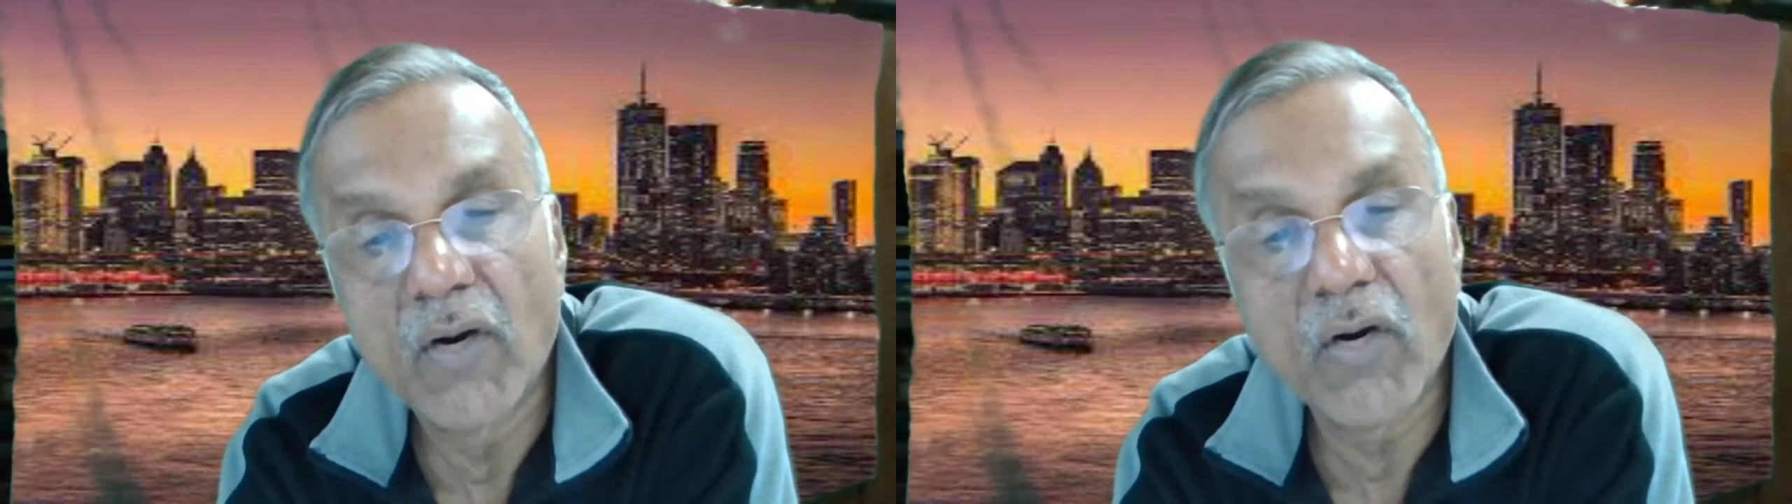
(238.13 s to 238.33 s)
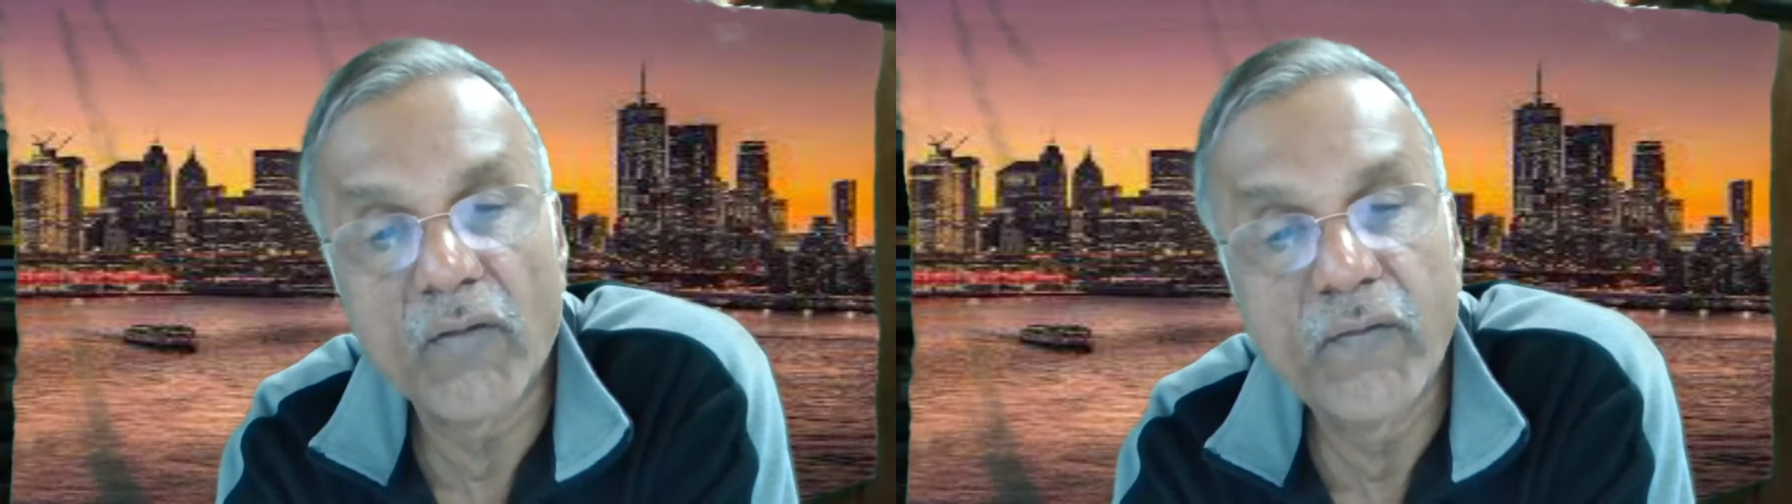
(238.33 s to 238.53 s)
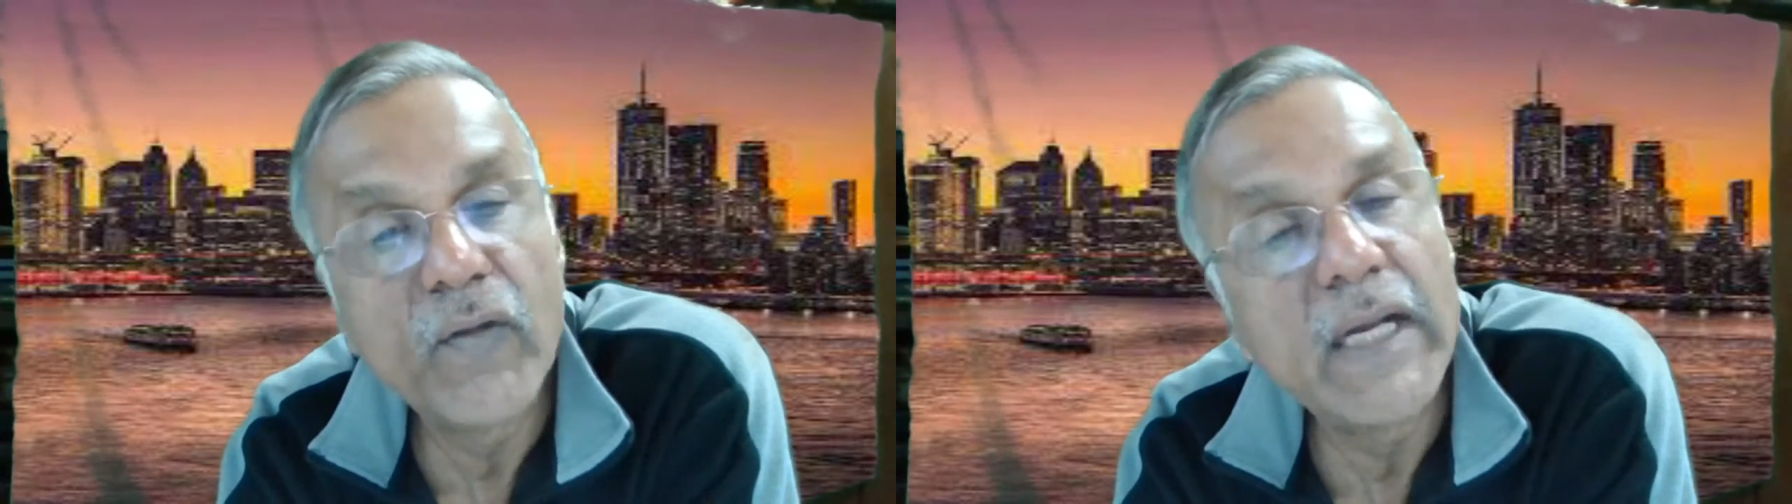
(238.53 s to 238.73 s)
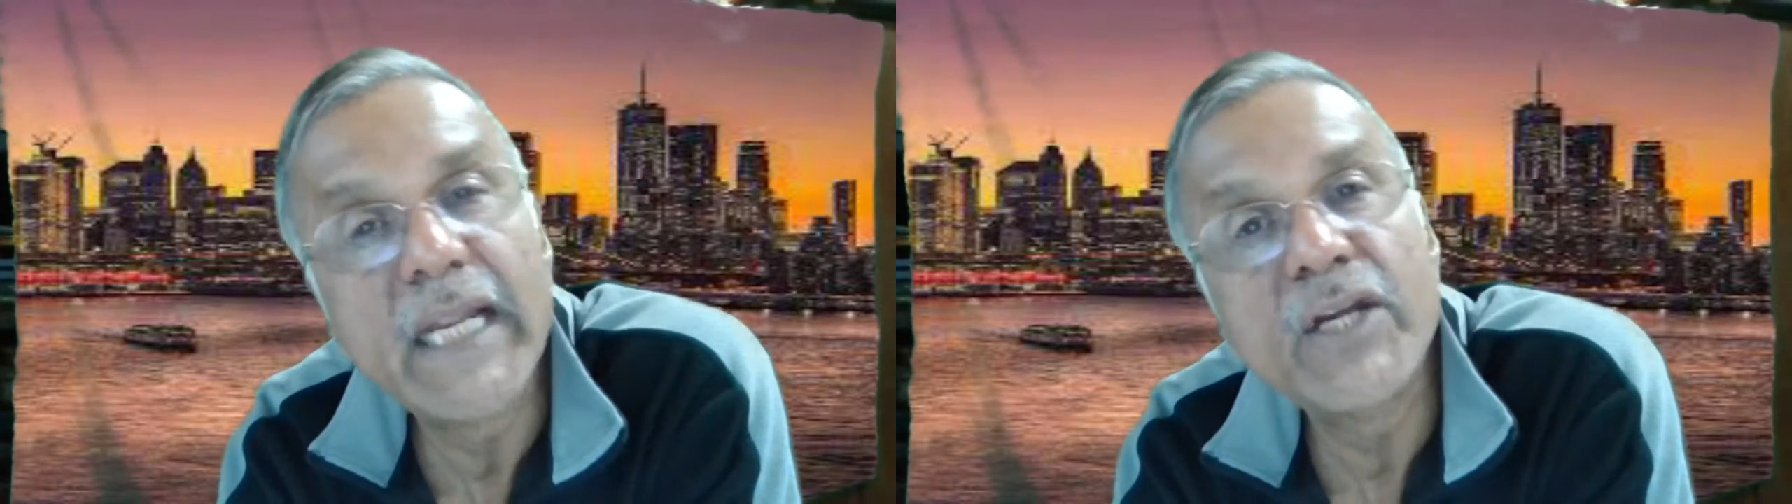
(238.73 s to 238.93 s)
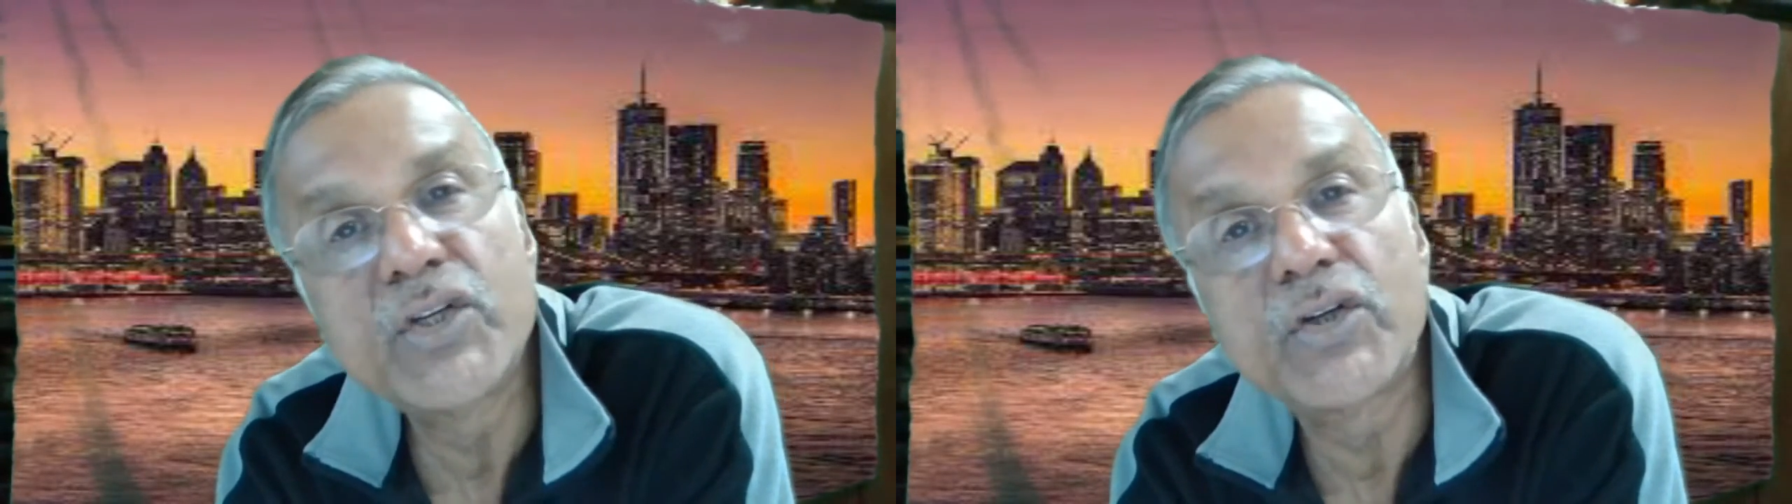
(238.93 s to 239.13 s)
or
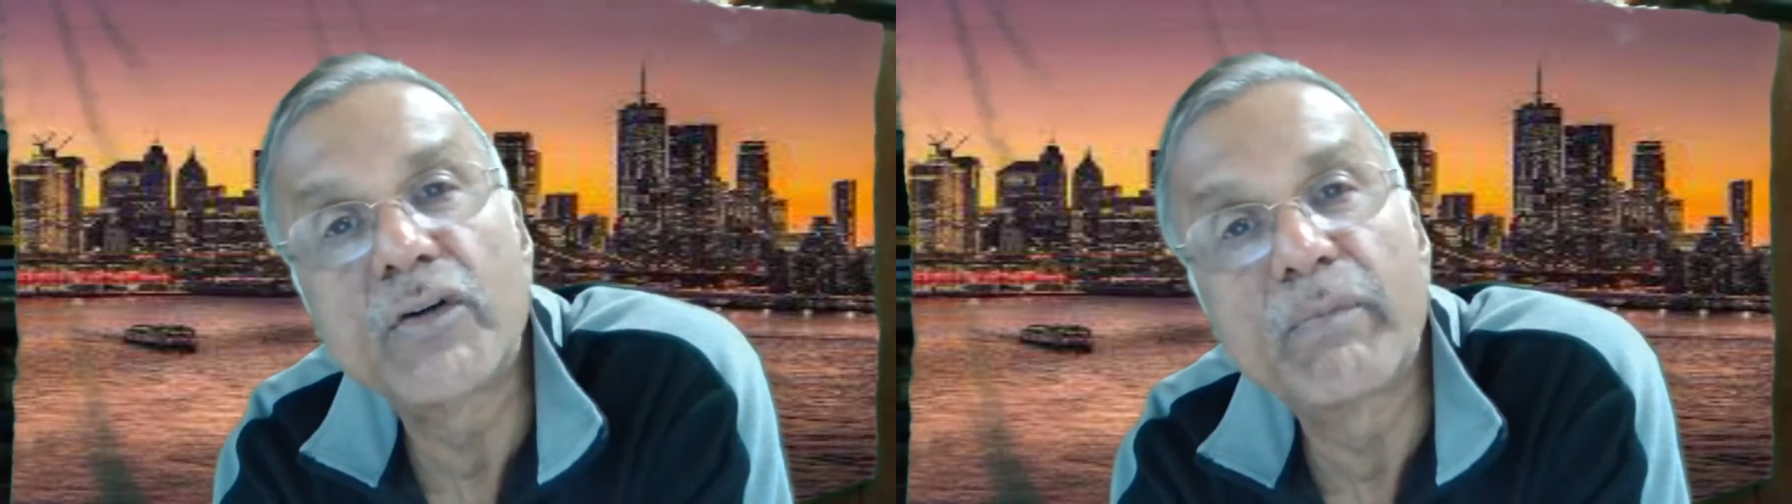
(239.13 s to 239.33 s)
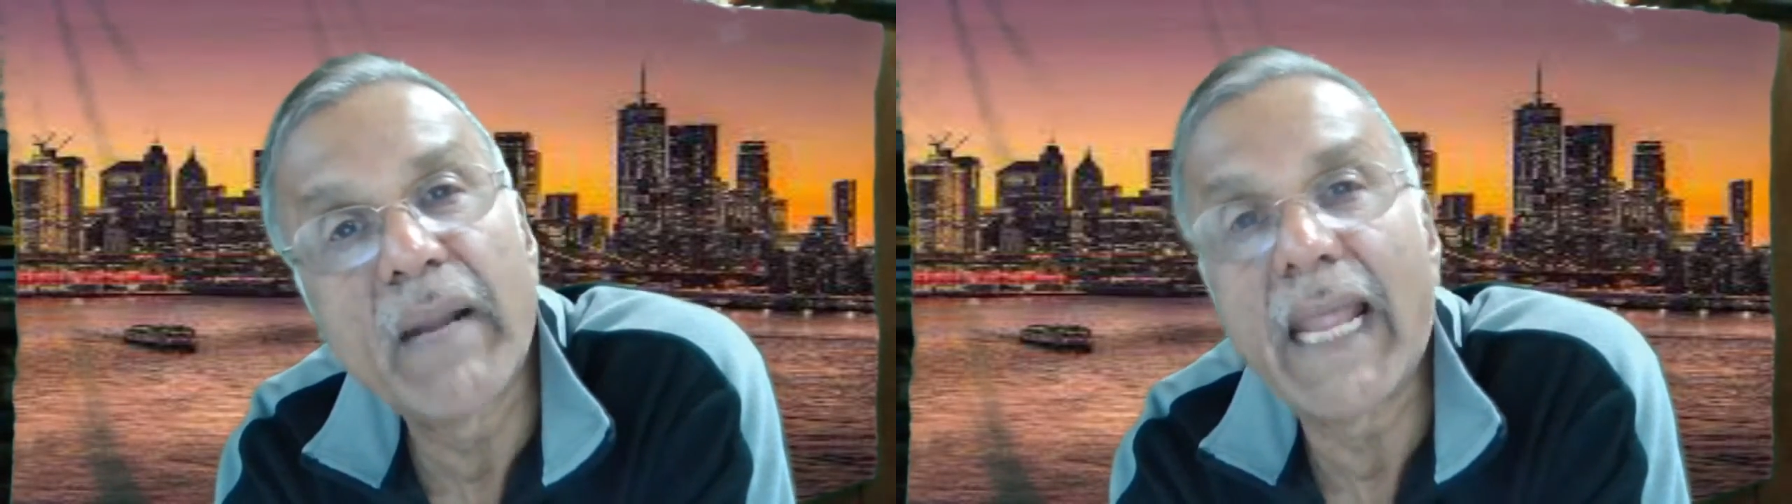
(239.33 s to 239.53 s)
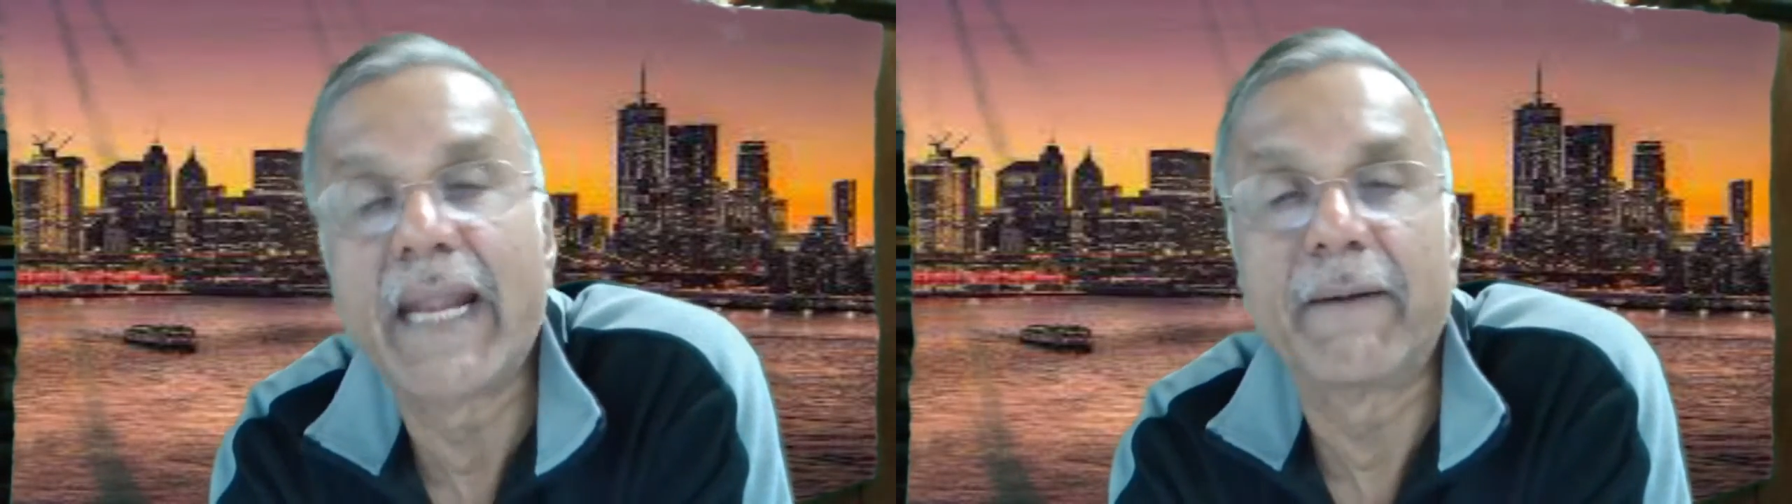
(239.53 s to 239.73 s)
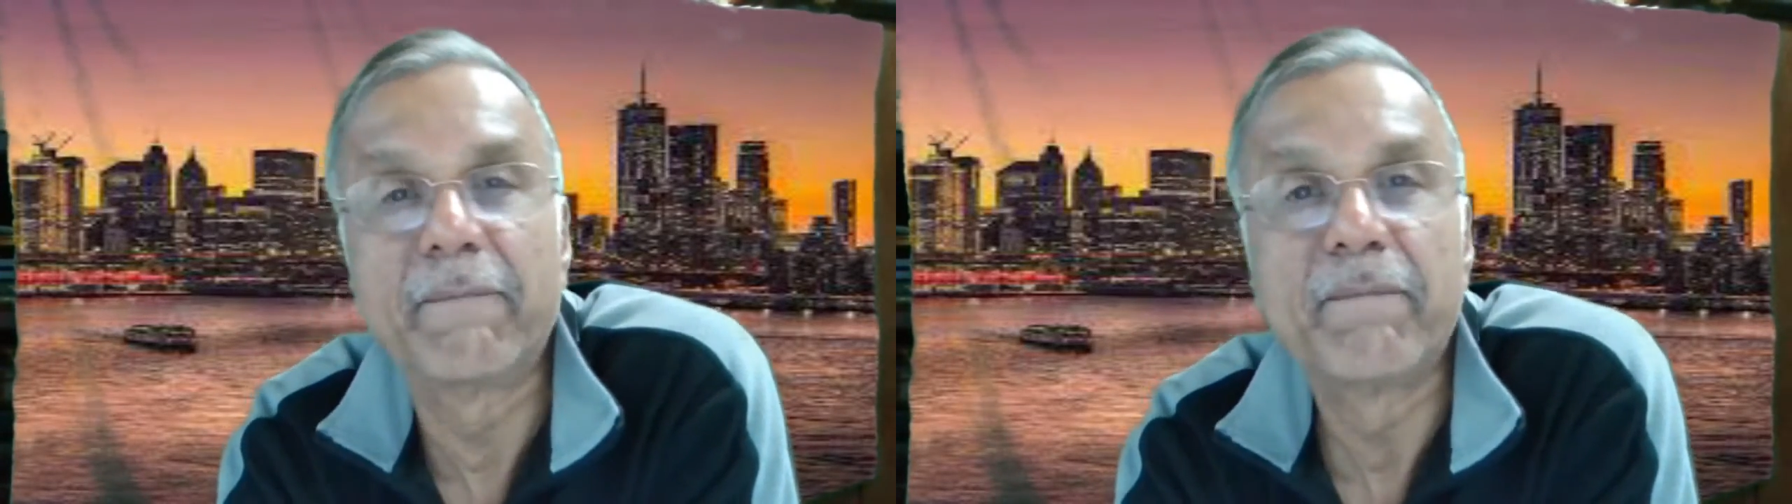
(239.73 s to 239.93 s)
fully insured plan.